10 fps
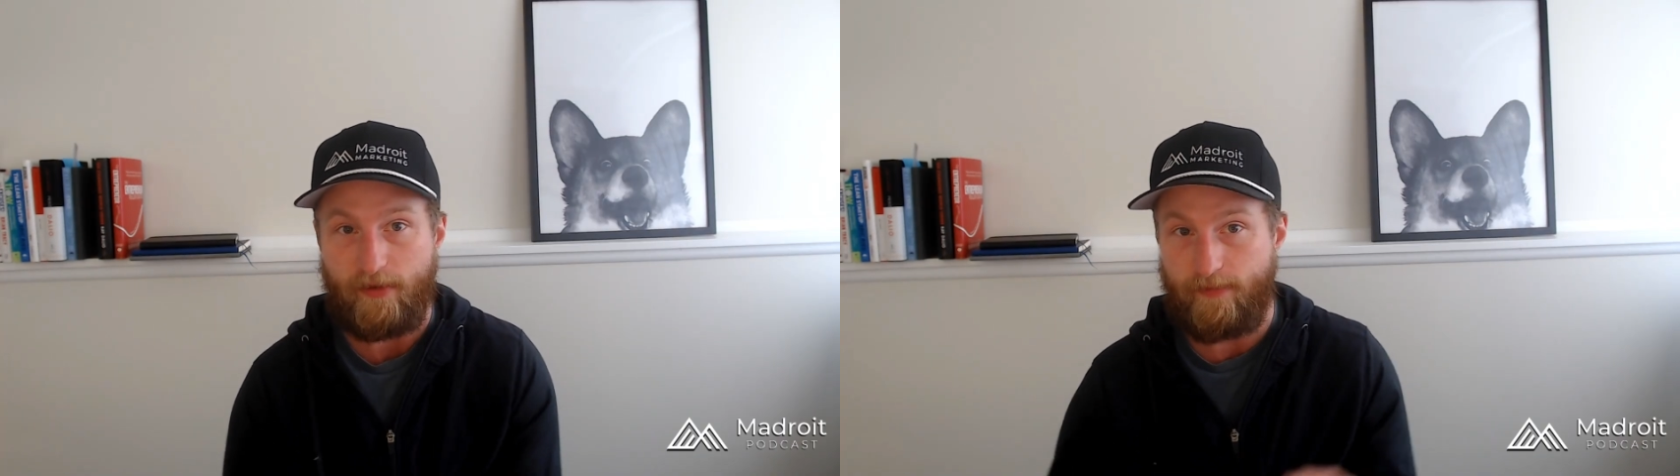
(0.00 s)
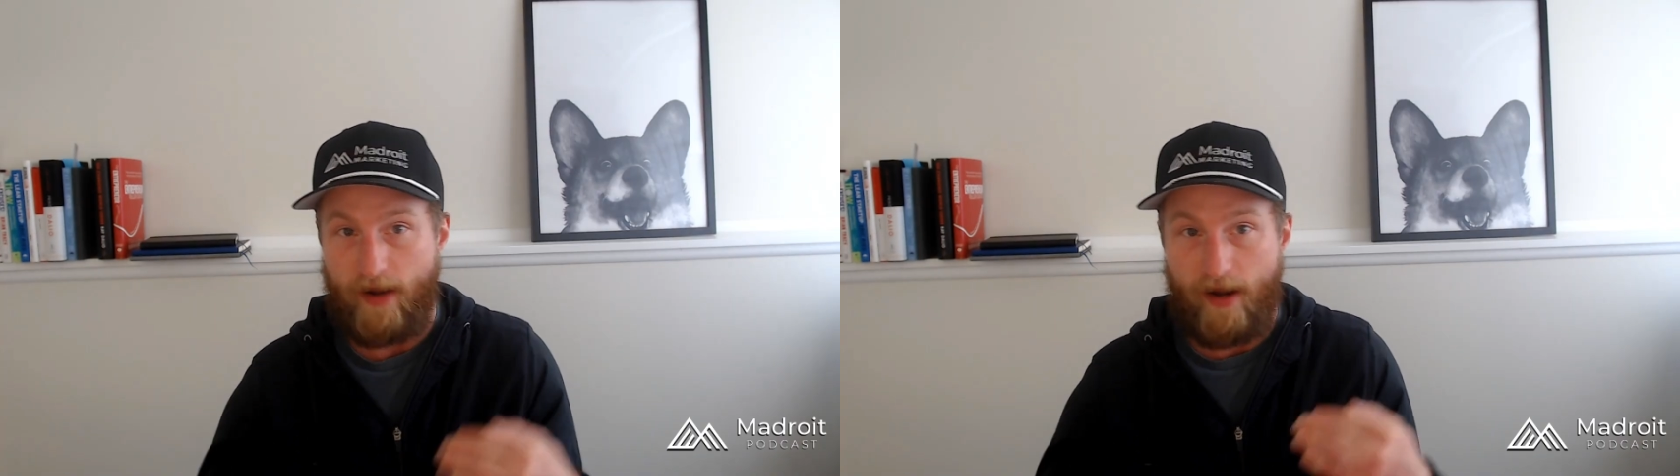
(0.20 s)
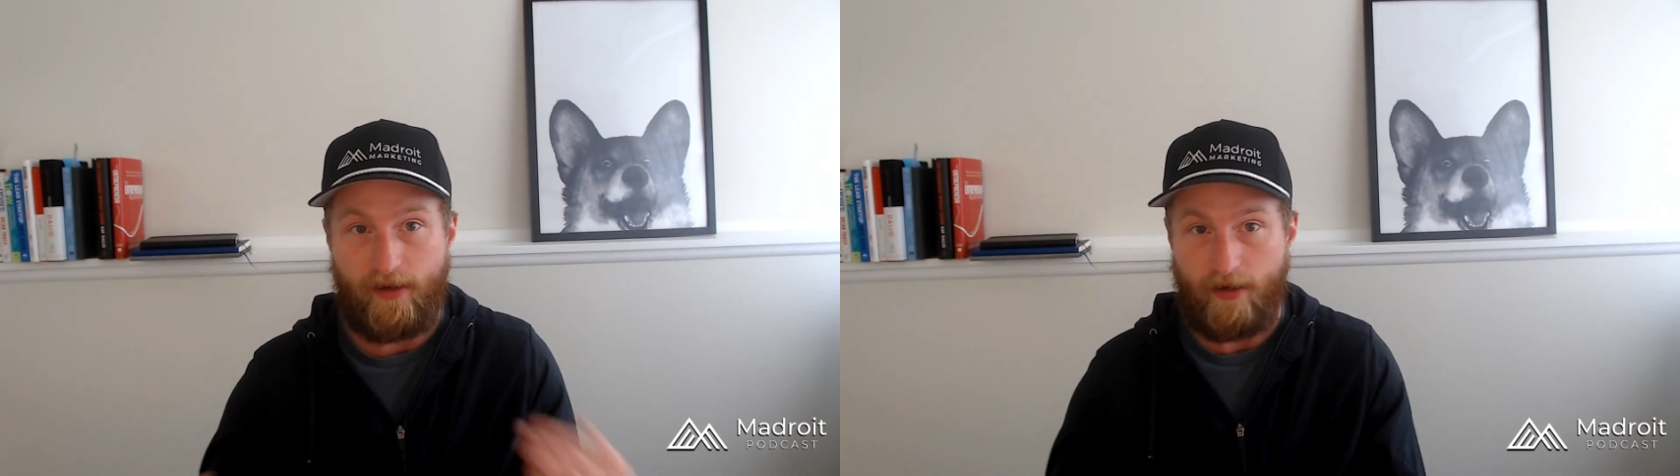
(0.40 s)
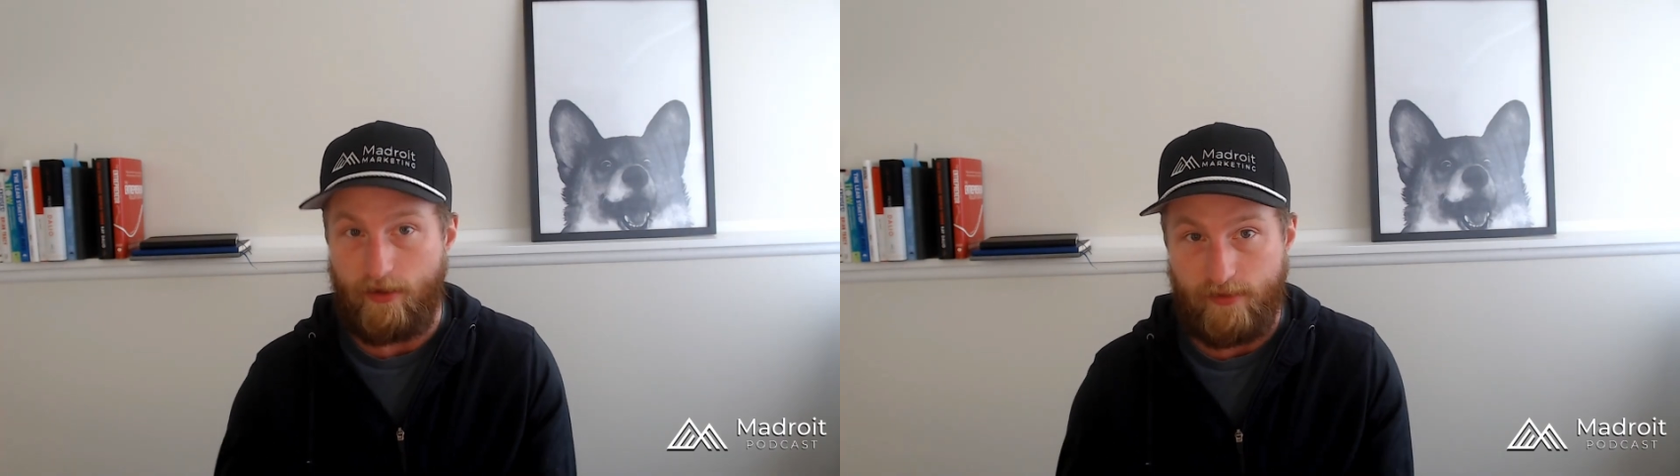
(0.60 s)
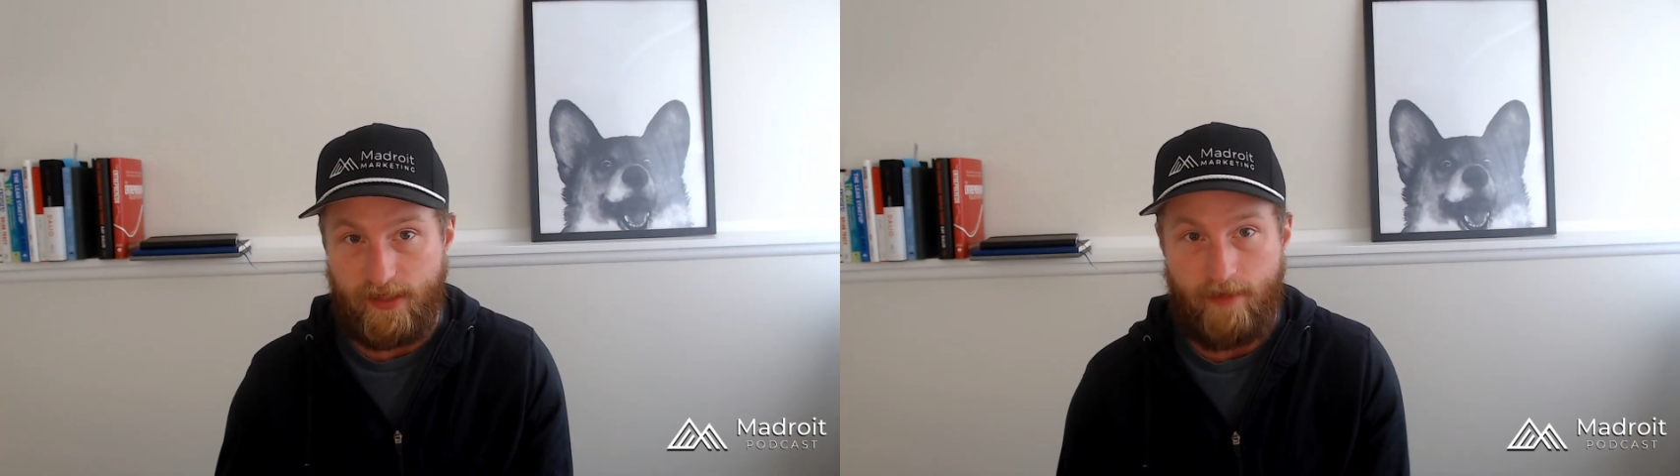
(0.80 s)
responding to
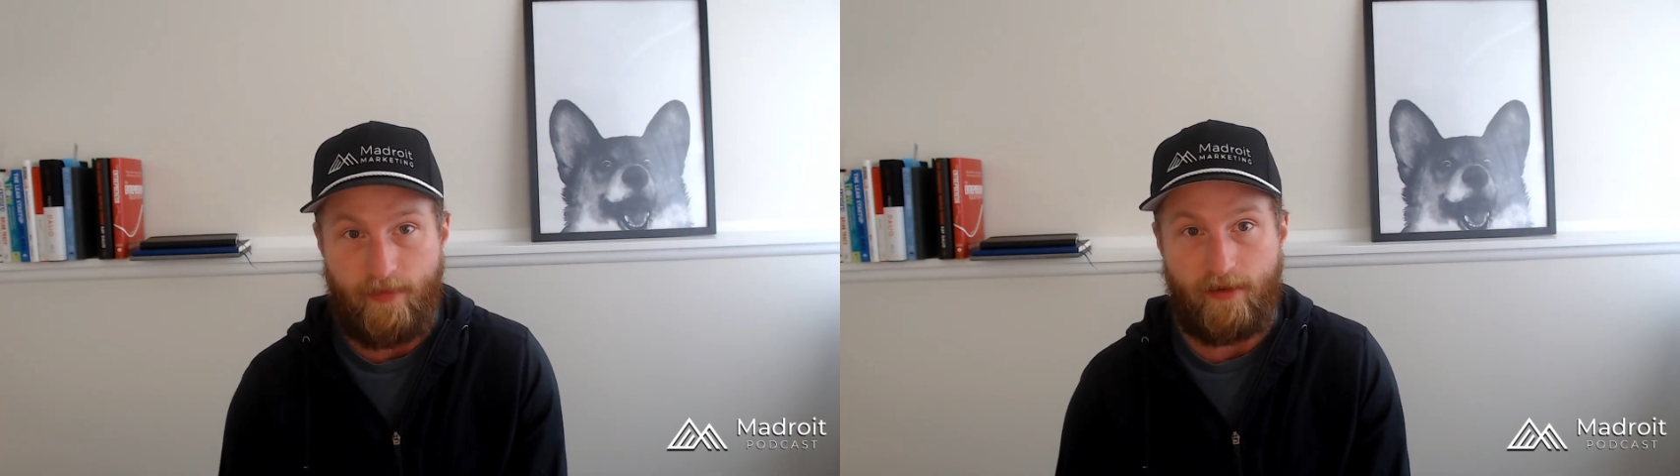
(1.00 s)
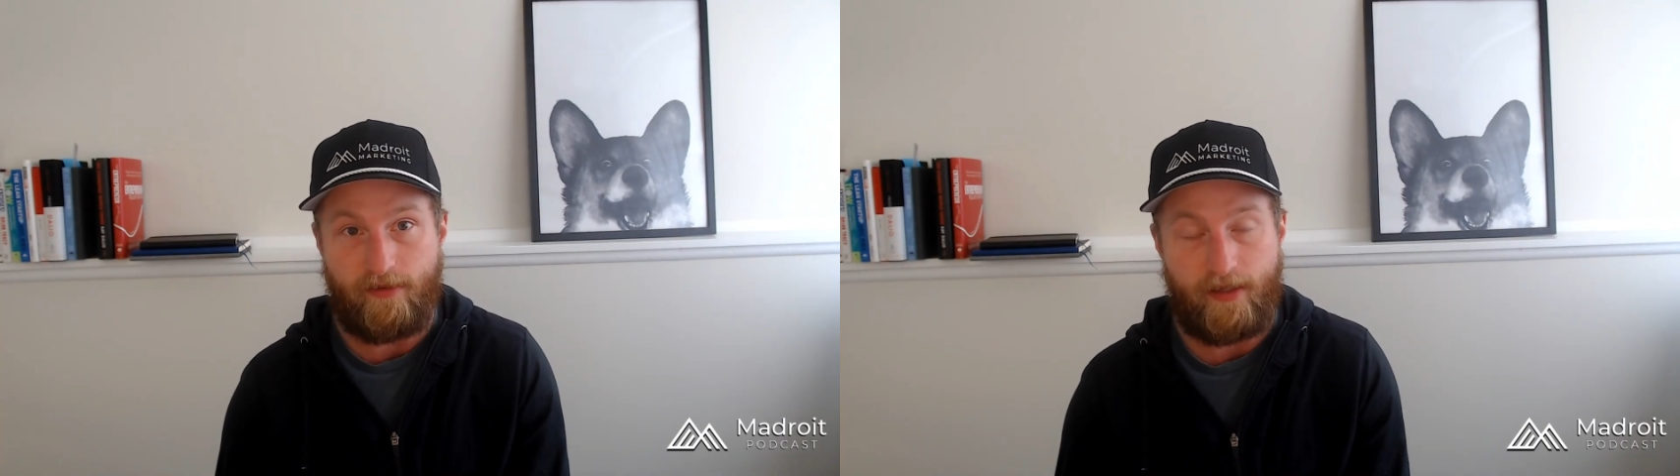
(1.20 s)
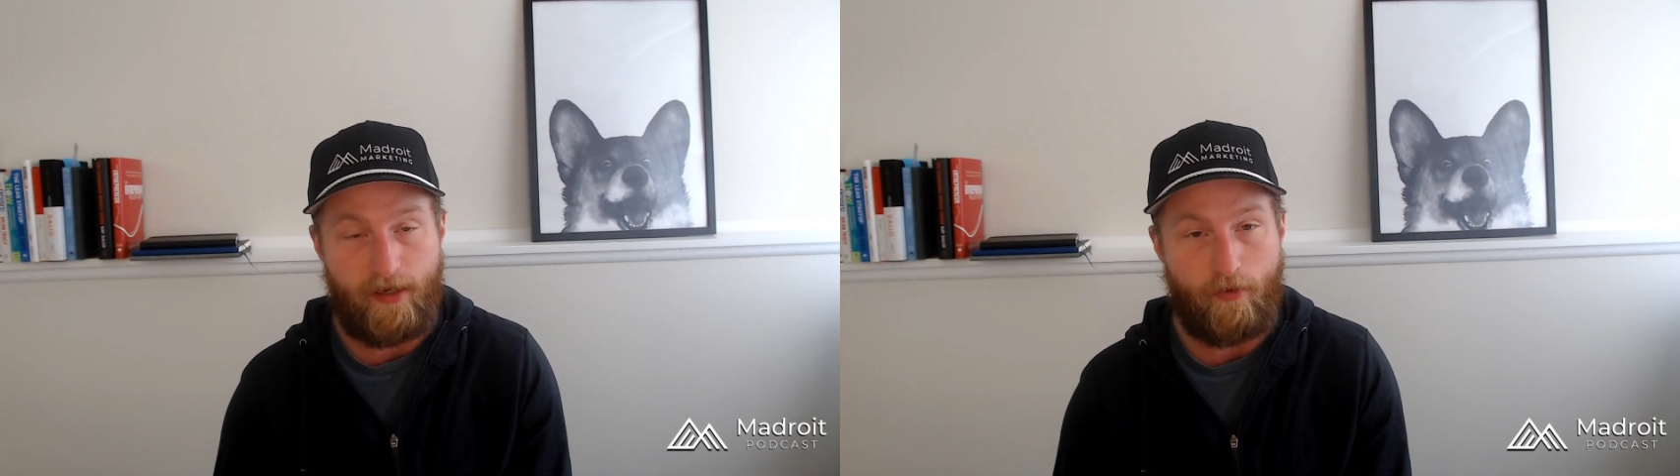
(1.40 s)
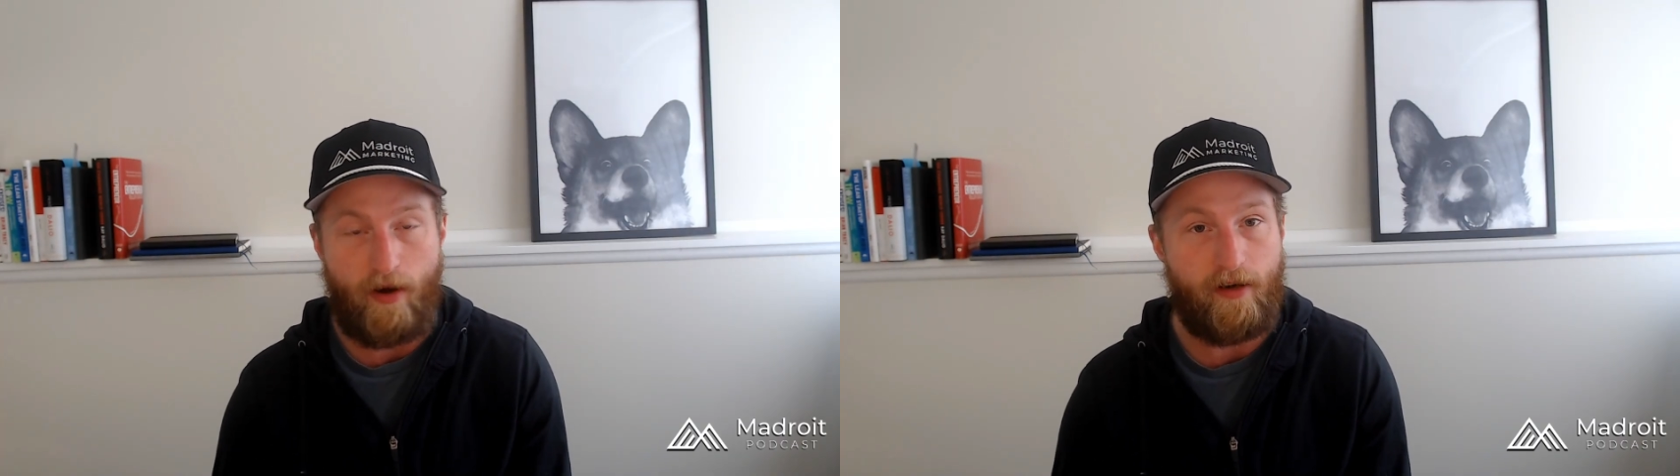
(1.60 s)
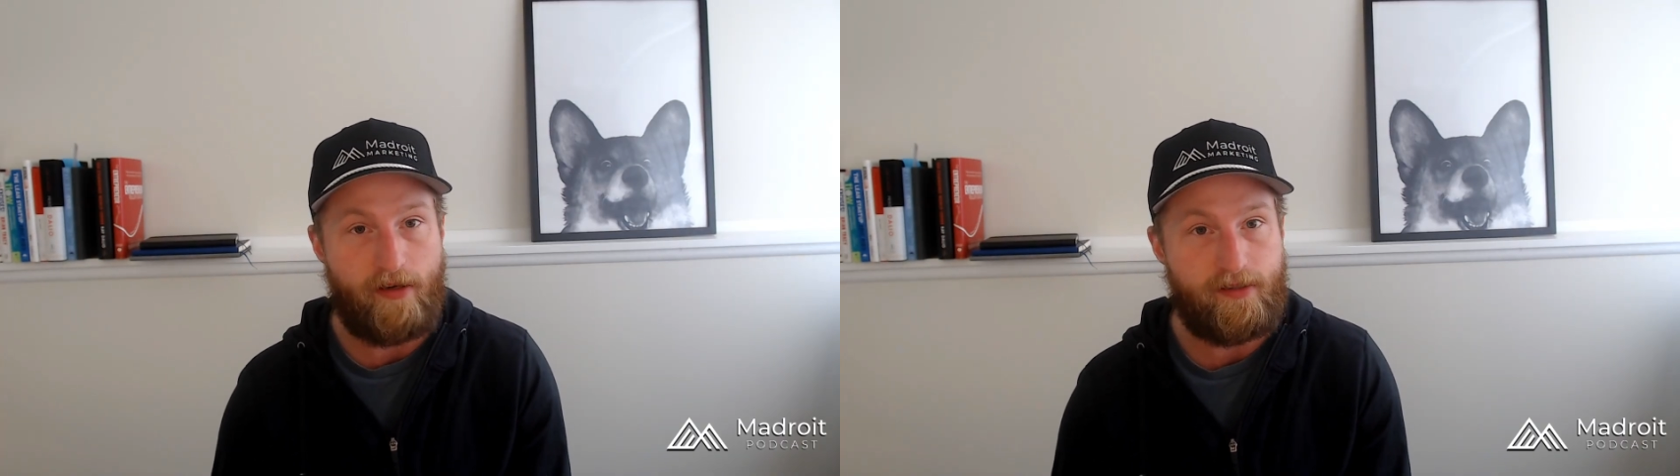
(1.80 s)
those emails and
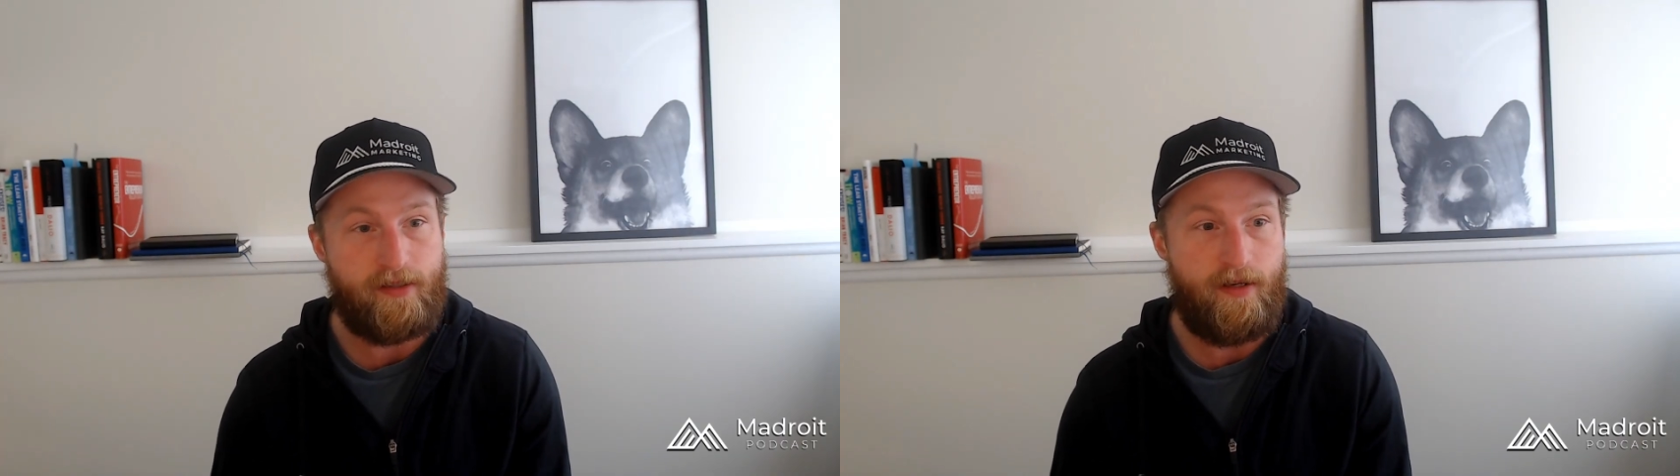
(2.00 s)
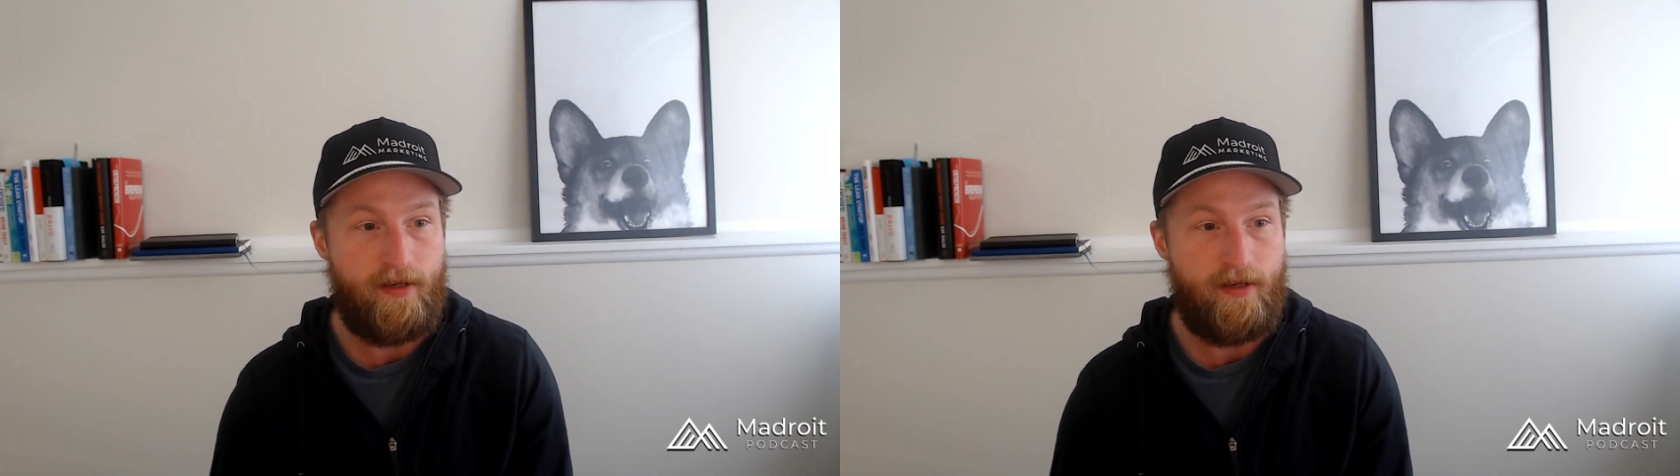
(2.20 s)
inquiries,